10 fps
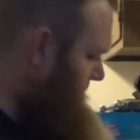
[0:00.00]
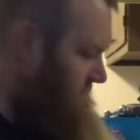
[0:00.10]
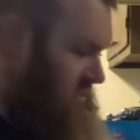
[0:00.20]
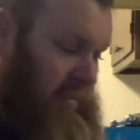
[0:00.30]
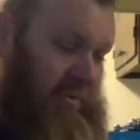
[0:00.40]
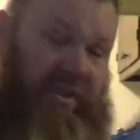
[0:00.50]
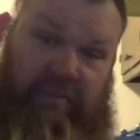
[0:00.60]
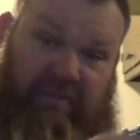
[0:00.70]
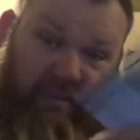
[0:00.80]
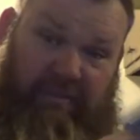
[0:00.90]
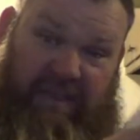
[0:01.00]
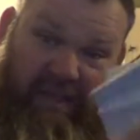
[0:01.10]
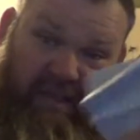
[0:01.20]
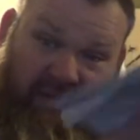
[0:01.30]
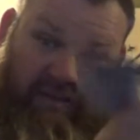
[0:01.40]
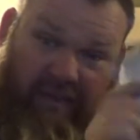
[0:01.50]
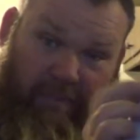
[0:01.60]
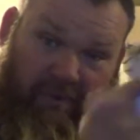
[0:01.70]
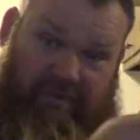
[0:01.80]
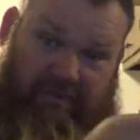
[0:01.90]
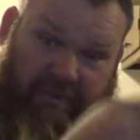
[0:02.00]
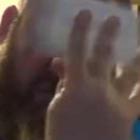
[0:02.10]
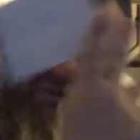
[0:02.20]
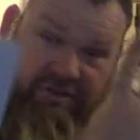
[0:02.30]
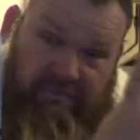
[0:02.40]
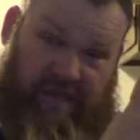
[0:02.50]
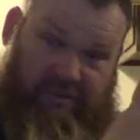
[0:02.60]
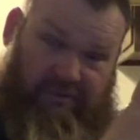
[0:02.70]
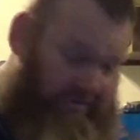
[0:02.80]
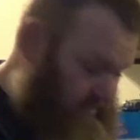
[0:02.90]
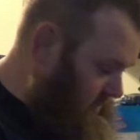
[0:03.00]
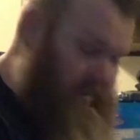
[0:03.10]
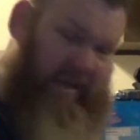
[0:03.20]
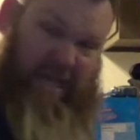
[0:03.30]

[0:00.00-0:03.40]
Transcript: Crumpled up something type of instruction manual. We don't no, read that.